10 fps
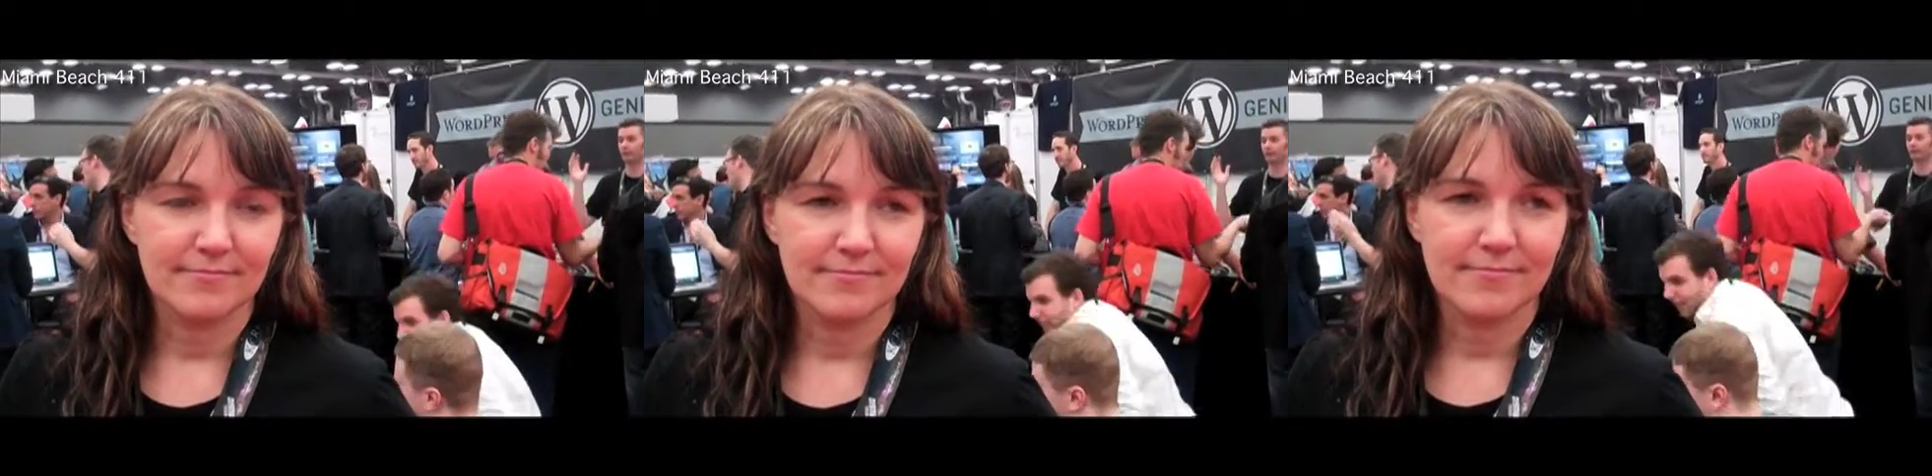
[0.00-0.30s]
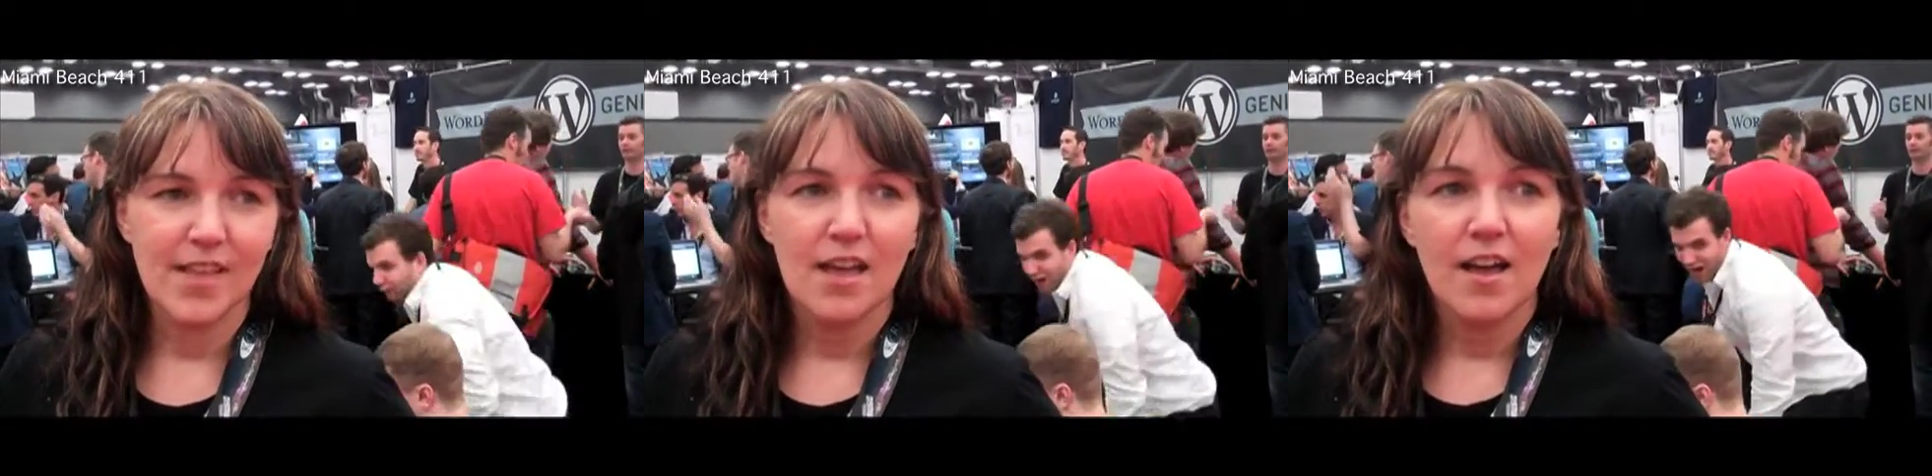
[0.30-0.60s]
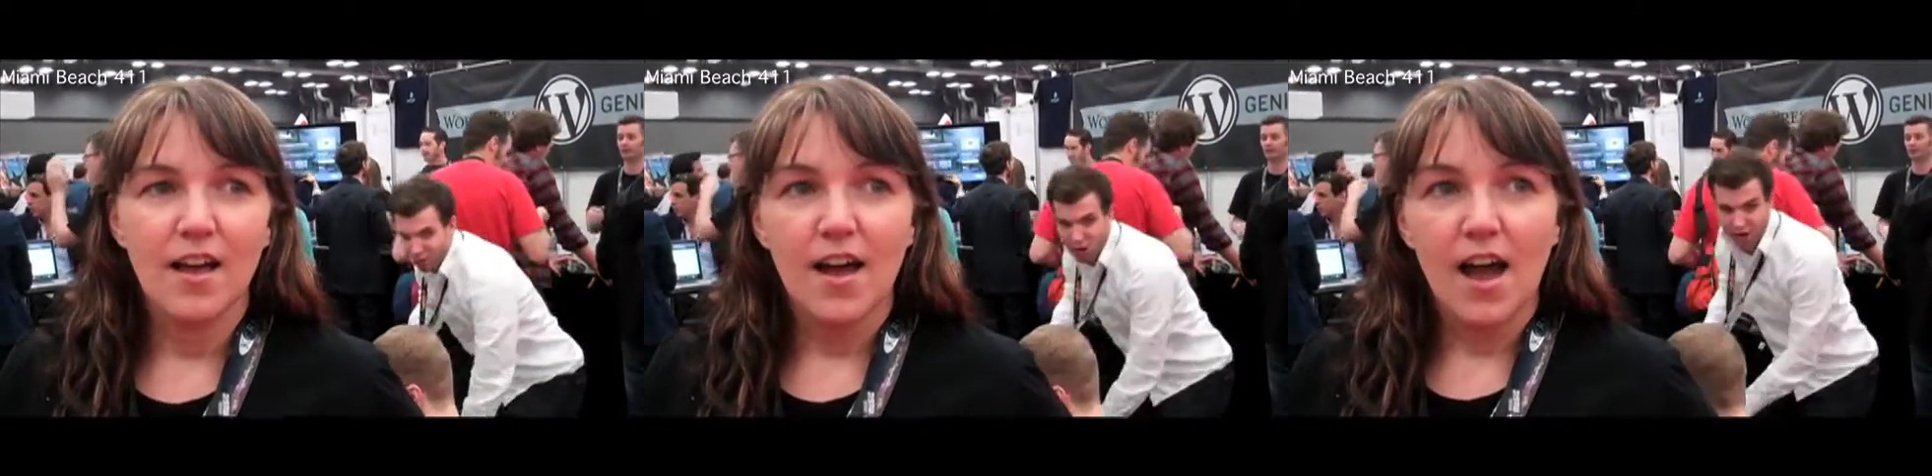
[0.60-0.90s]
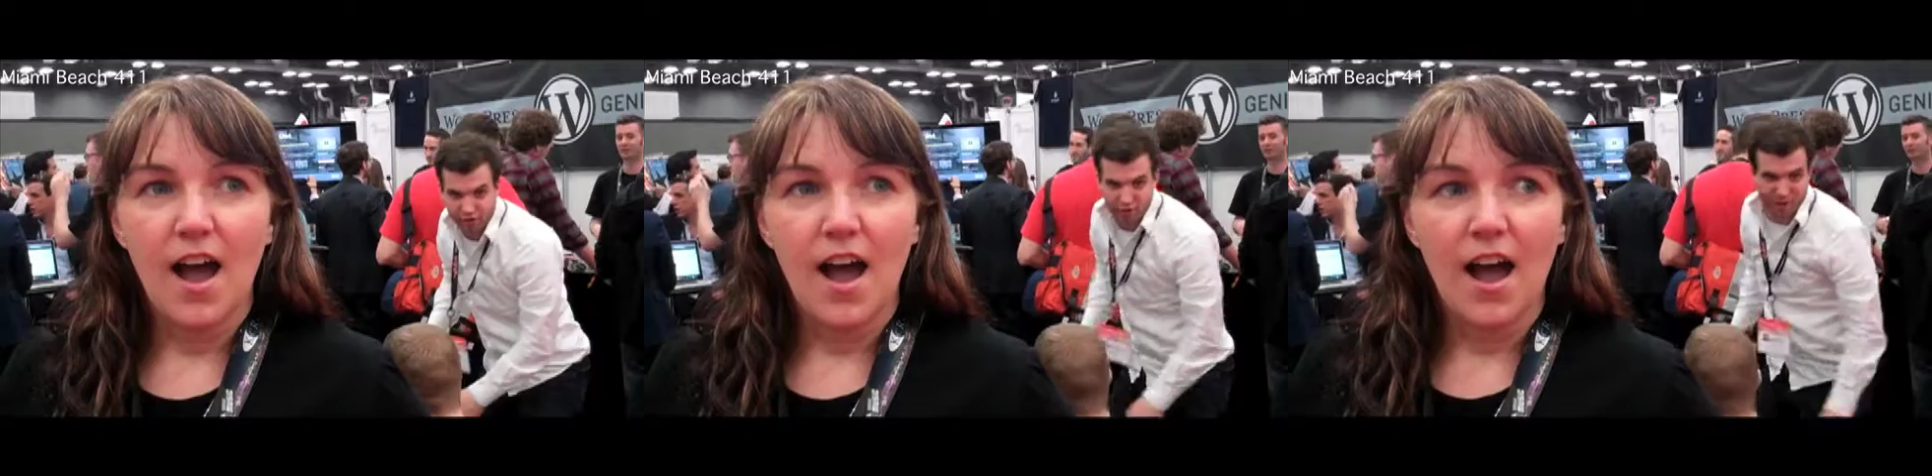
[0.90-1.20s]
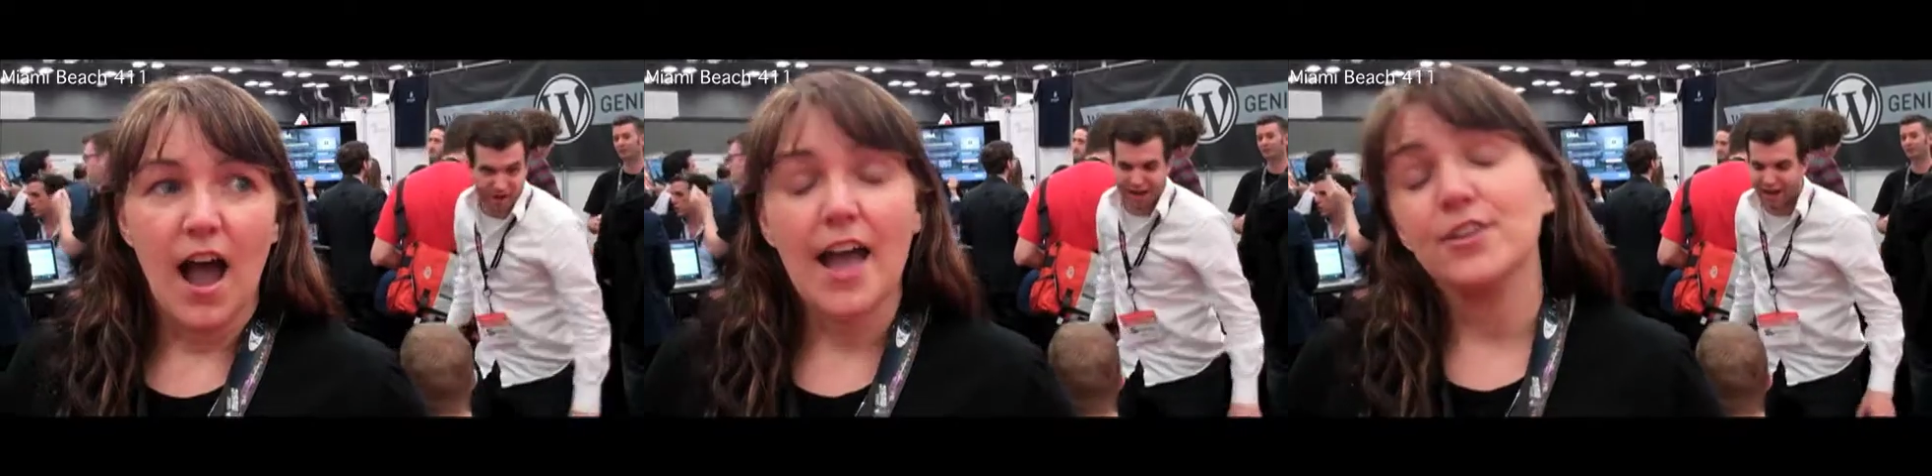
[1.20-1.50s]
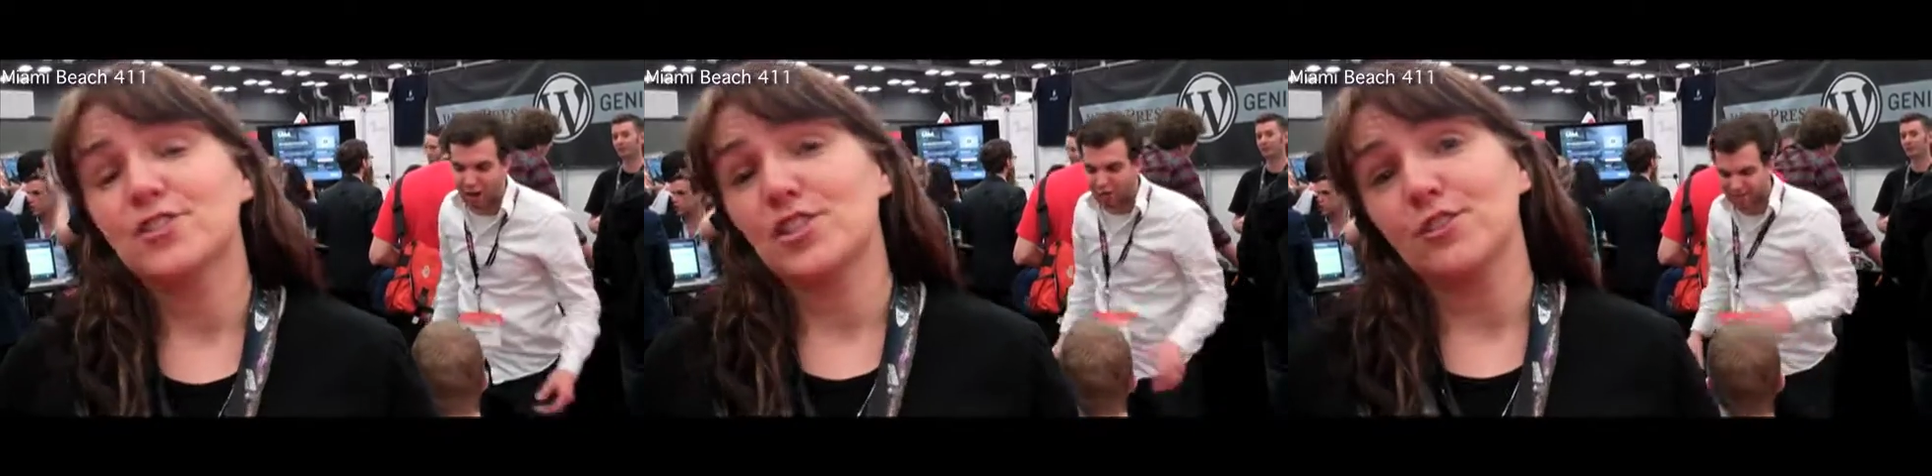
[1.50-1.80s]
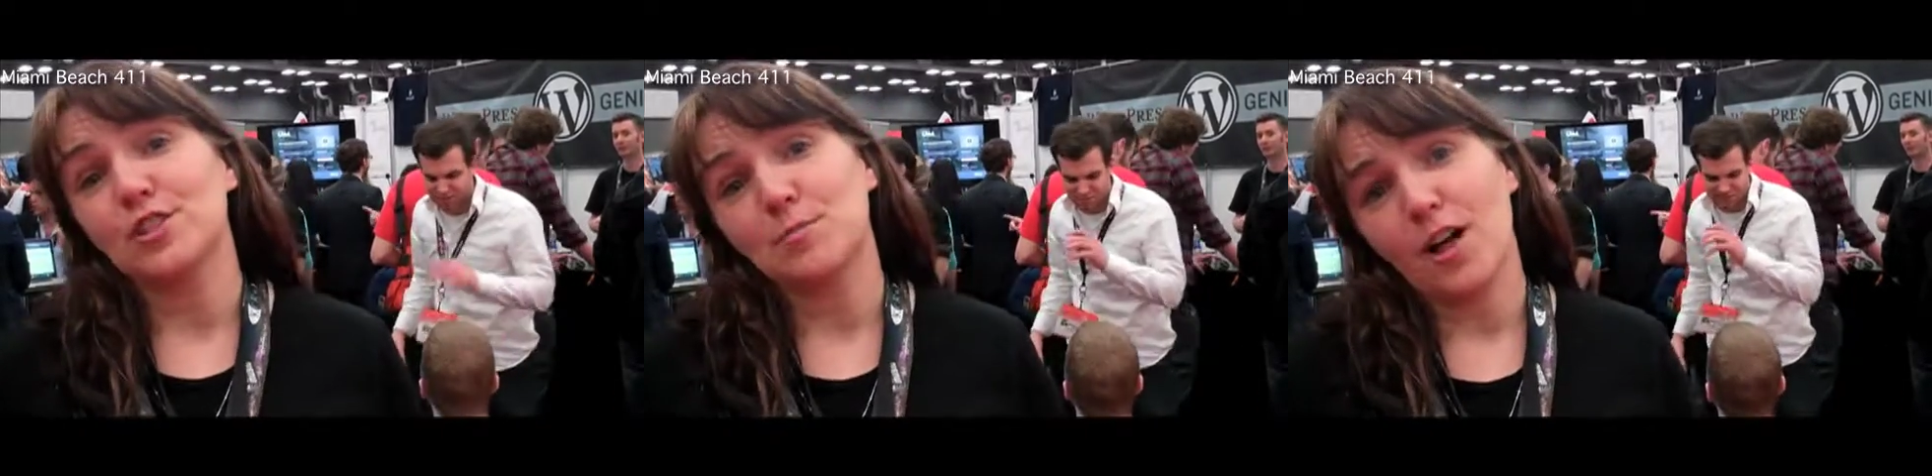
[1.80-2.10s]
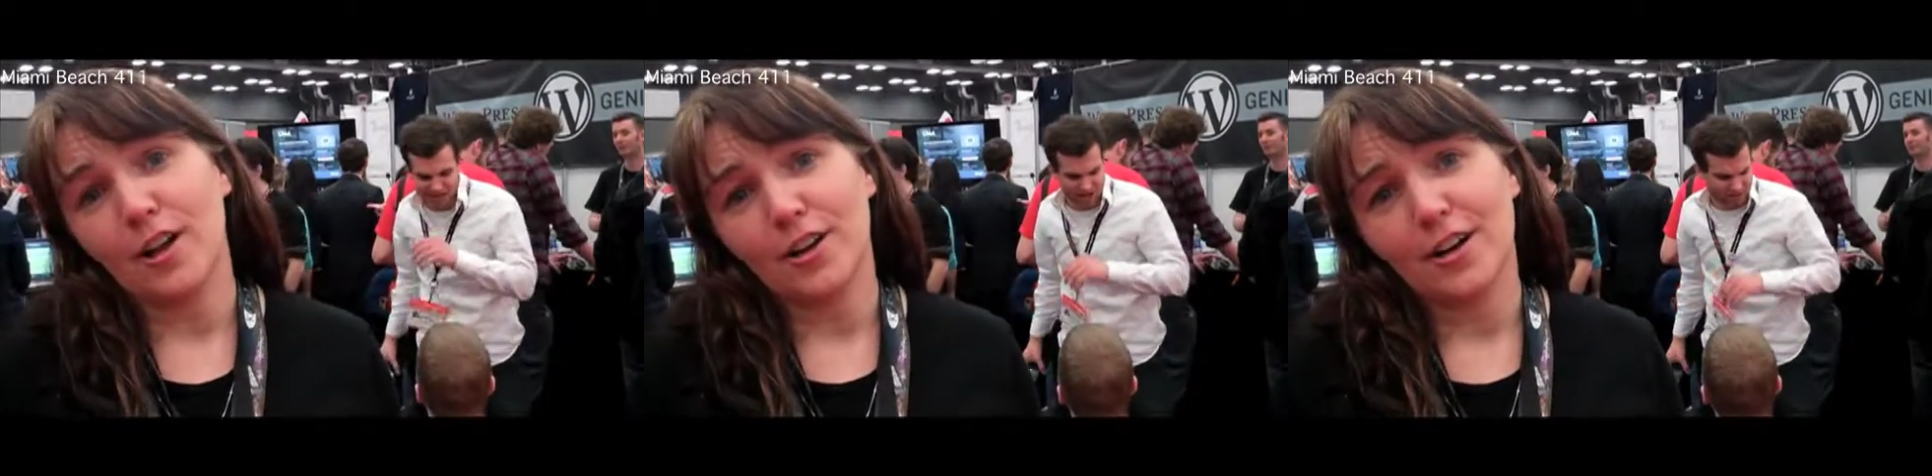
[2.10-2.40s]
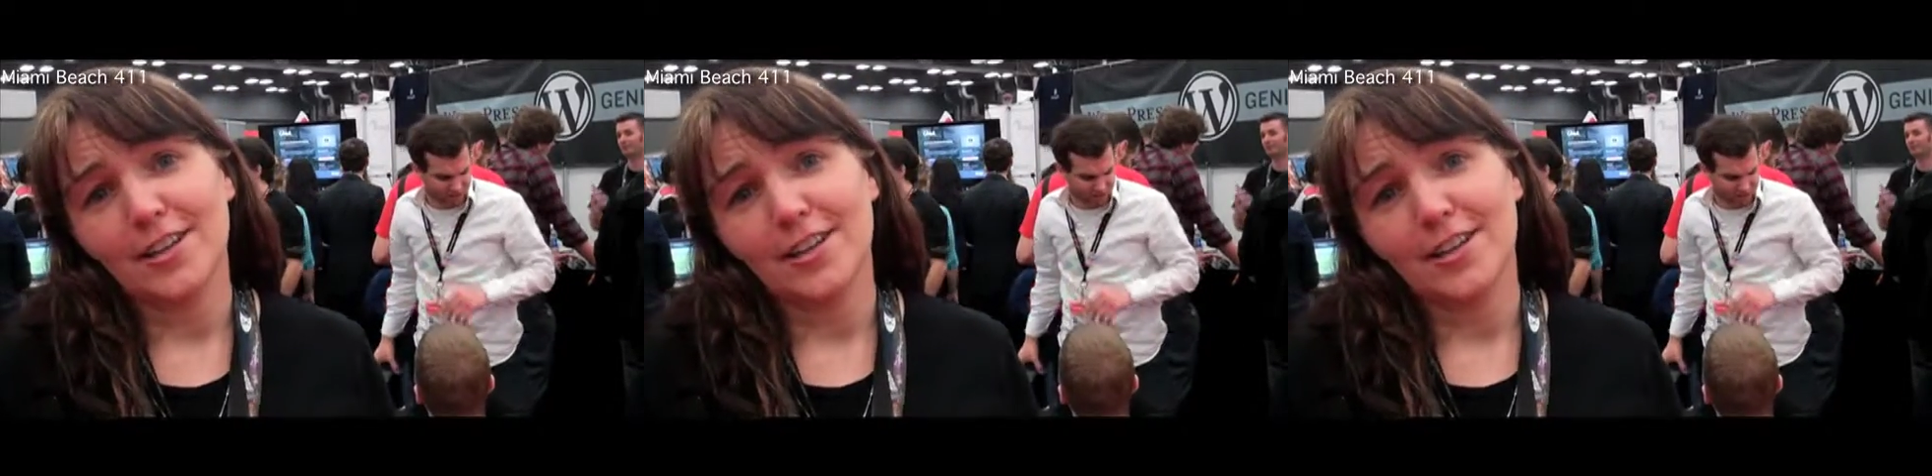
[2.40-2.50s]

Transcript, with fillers: I used to use Blogger.